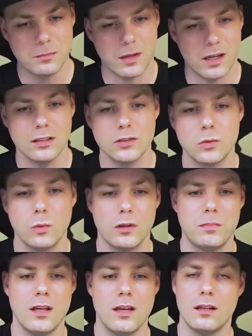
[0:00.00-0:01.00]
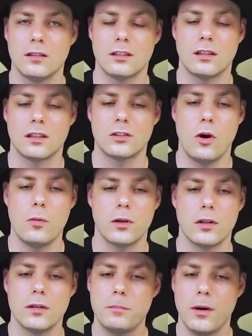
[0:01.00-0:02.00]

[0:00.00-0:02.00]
match would be held in October,